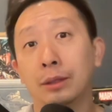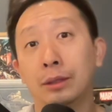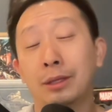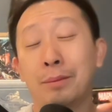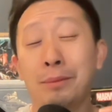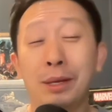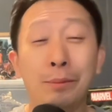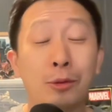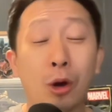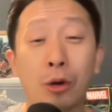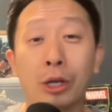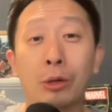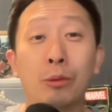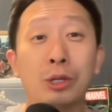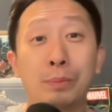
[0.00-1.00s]
The meme
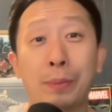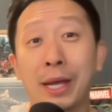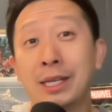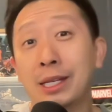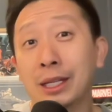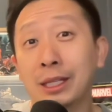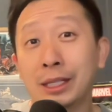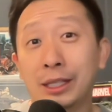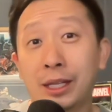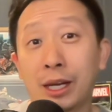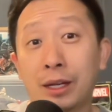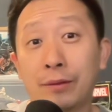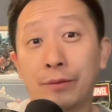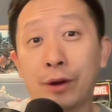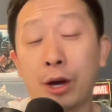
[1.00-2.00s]
token was basically
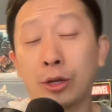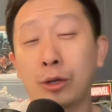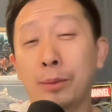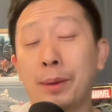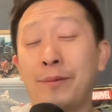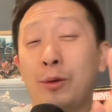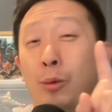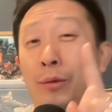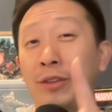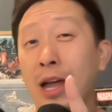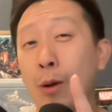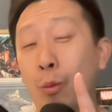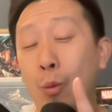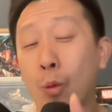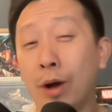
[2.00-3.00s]
dead in volume, and with
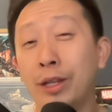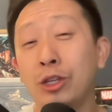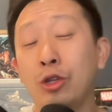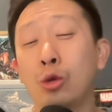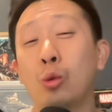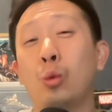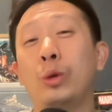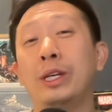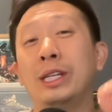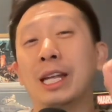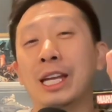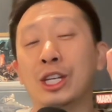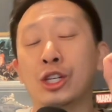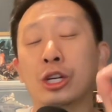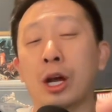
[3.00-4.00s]
that one tweet,
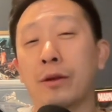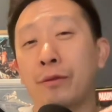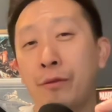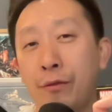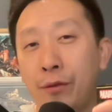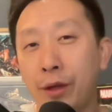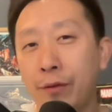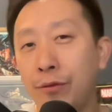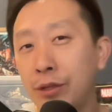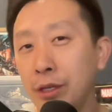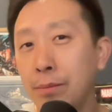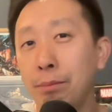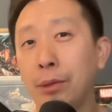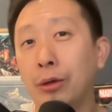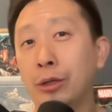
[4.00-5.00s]
it shot fifty
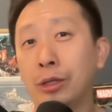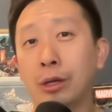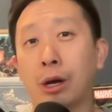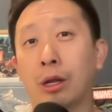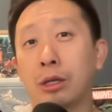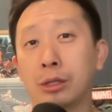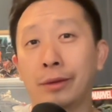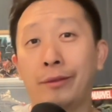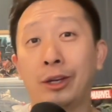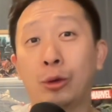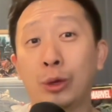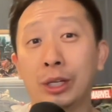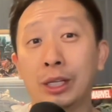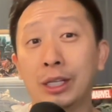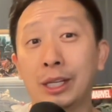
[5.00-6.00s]
million dollars of
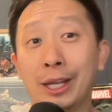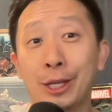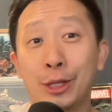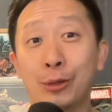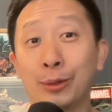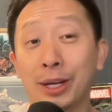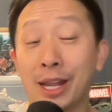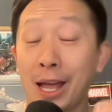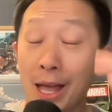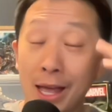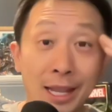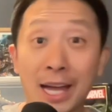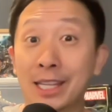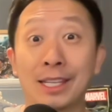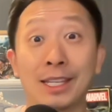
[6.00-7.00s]
liquidity into it. That's